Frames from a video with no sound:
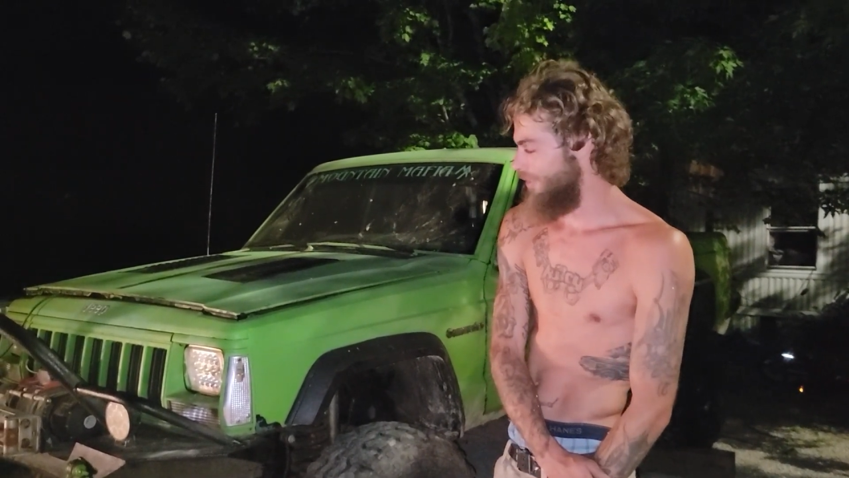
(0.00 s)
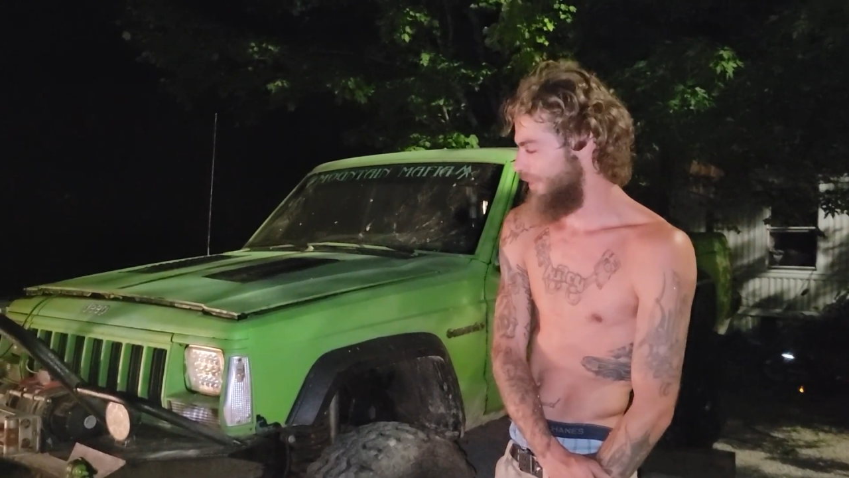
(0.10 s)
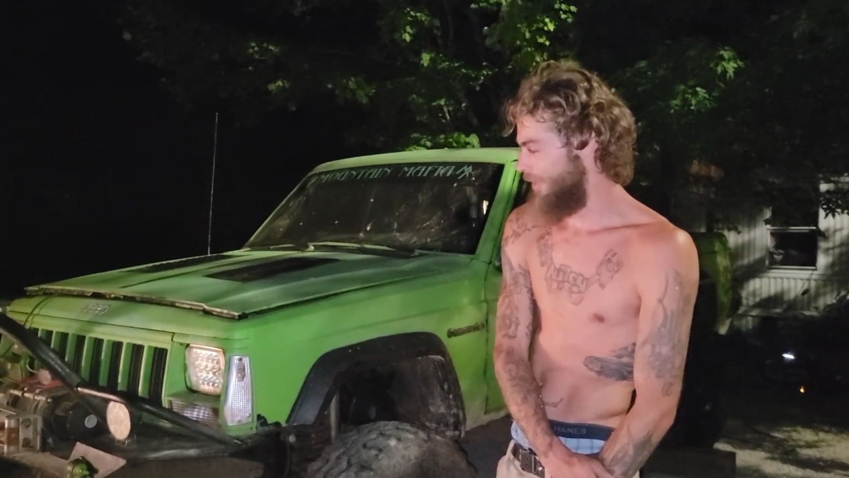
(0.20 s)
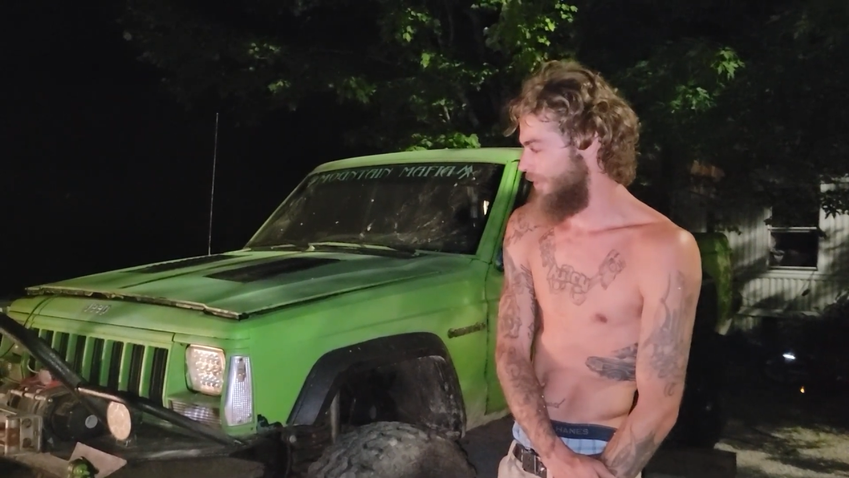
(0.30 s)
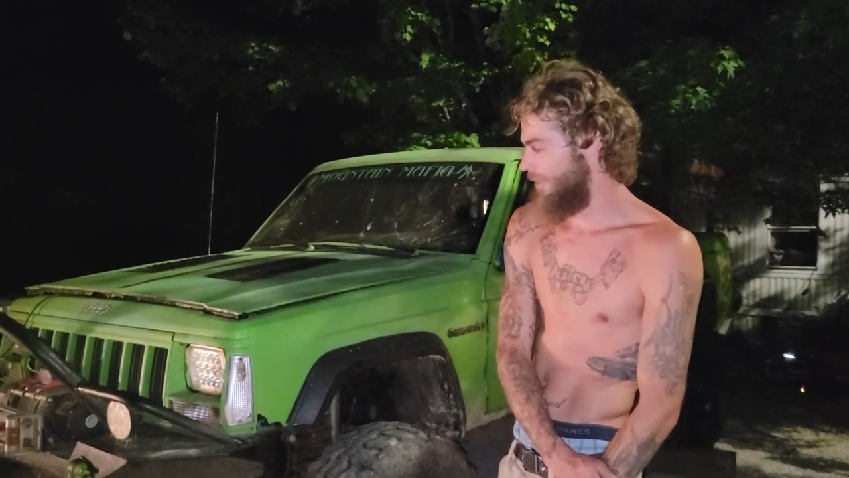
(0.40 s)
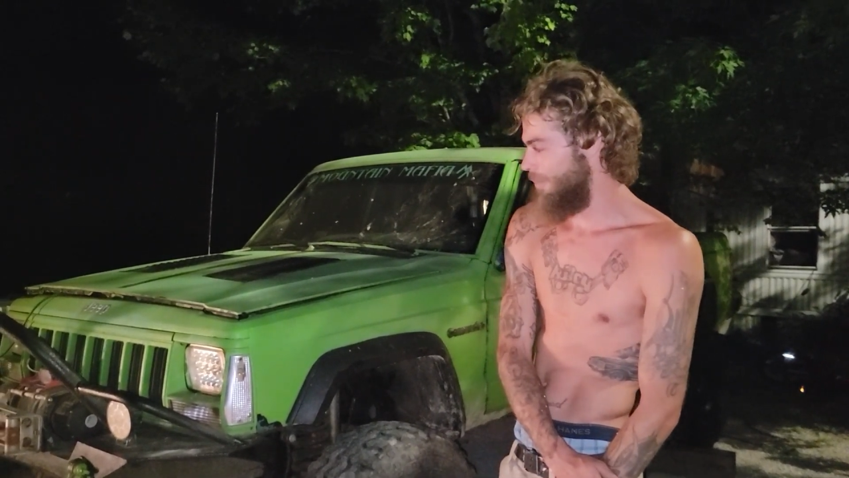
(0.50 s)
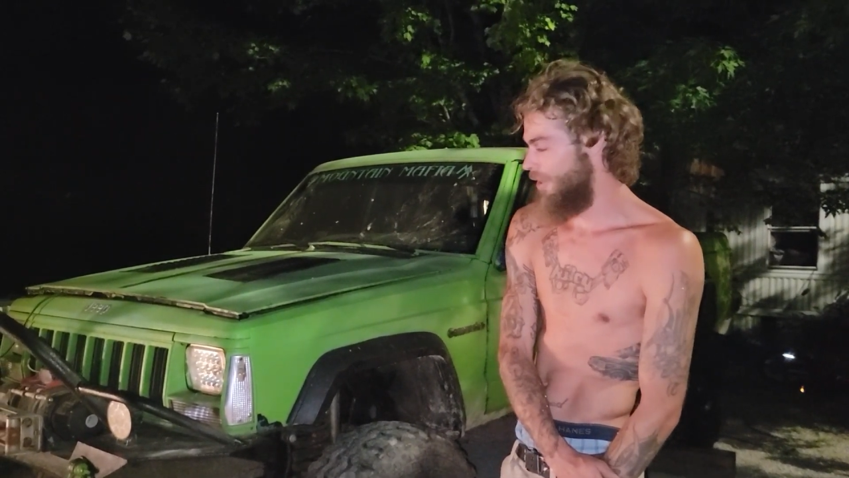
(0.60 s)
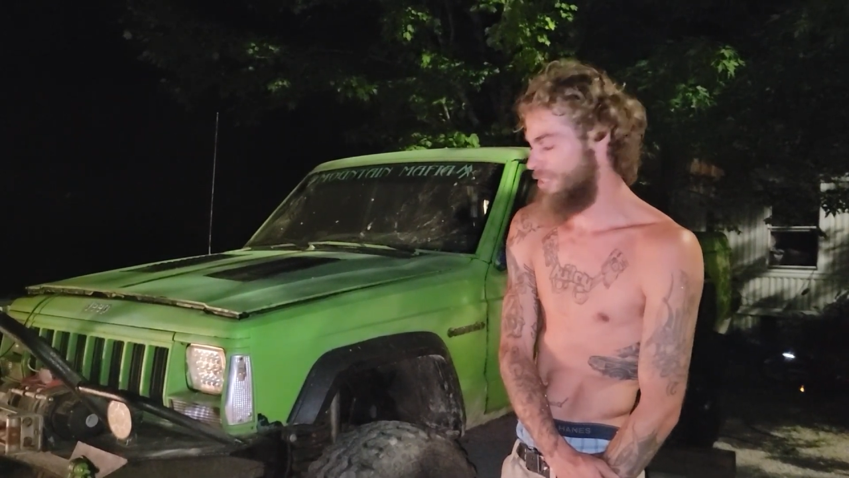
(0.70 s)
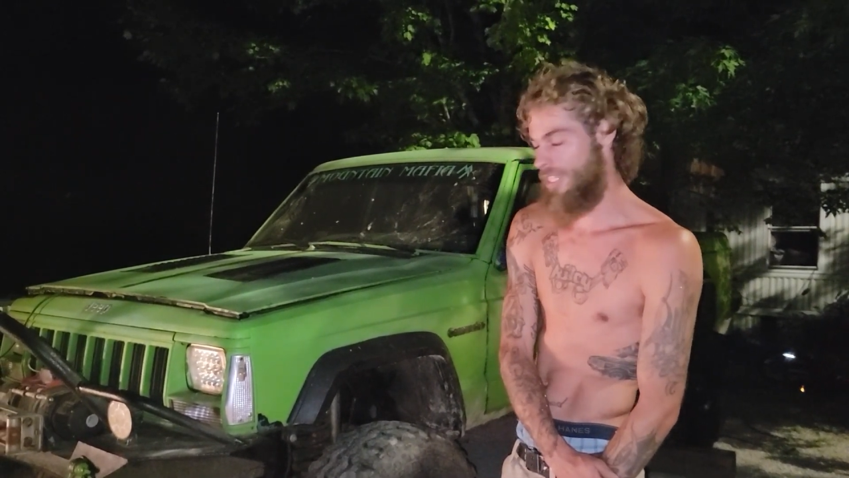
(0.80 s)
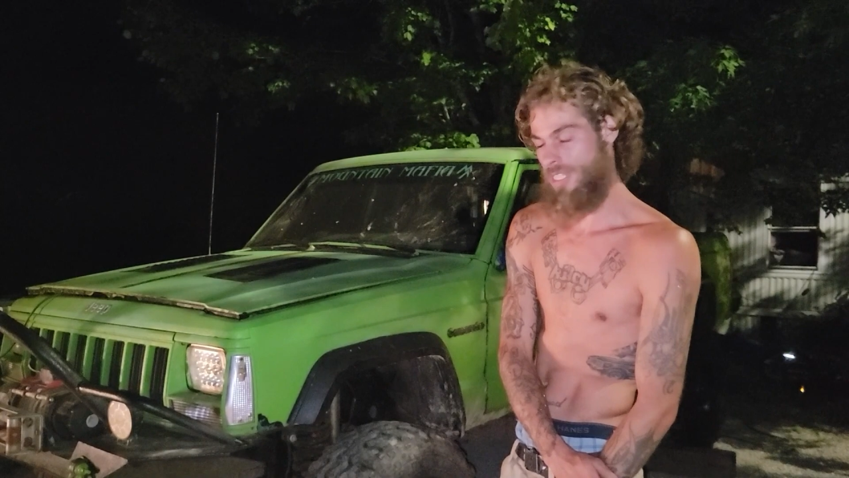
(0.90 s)
So in the
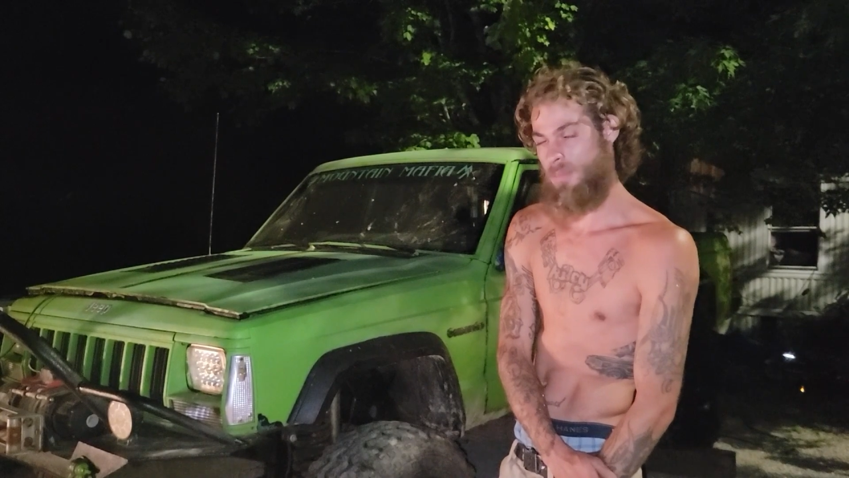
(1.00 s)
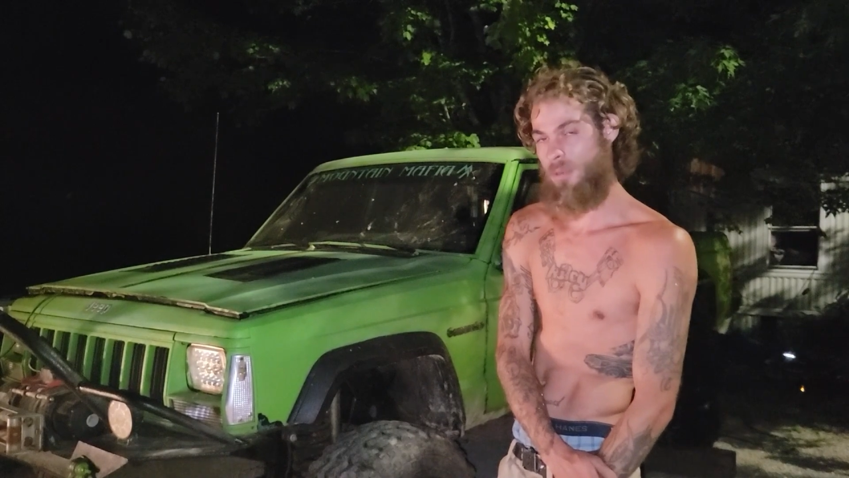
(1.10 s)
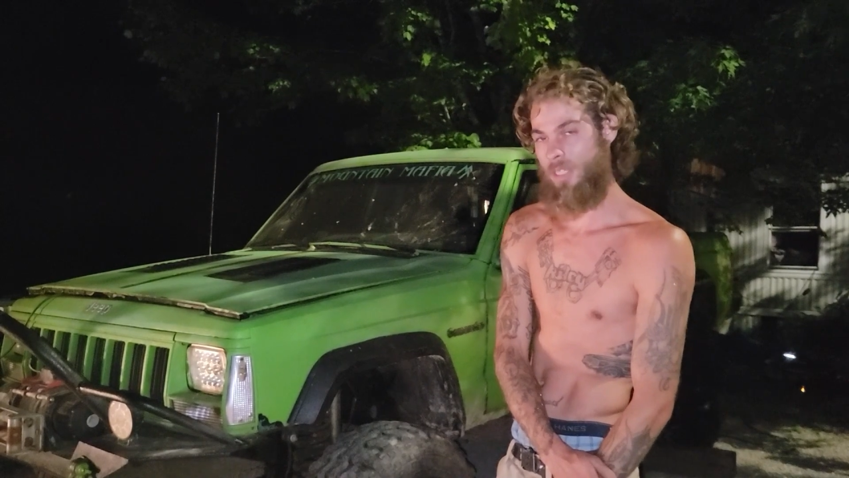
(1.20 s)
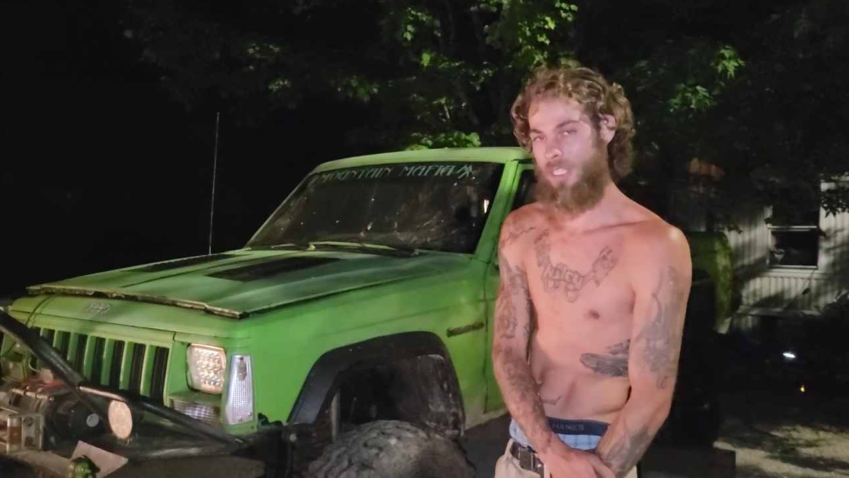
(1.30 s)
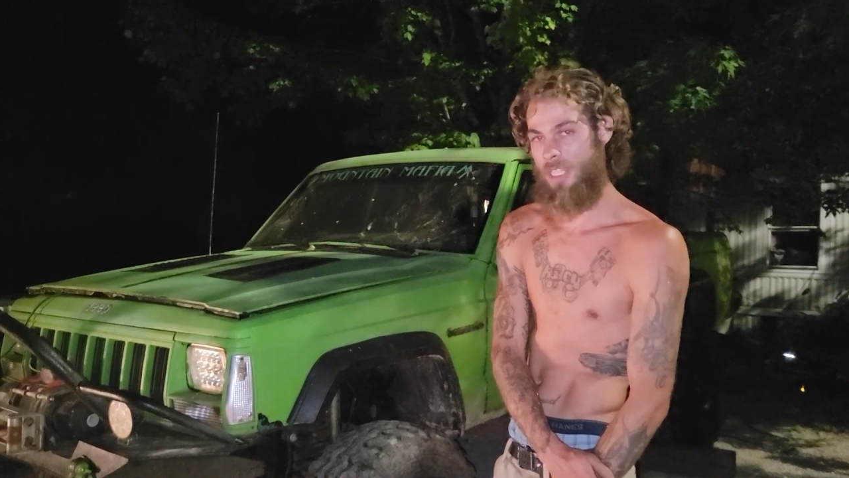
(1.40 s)
process, I'm gonna get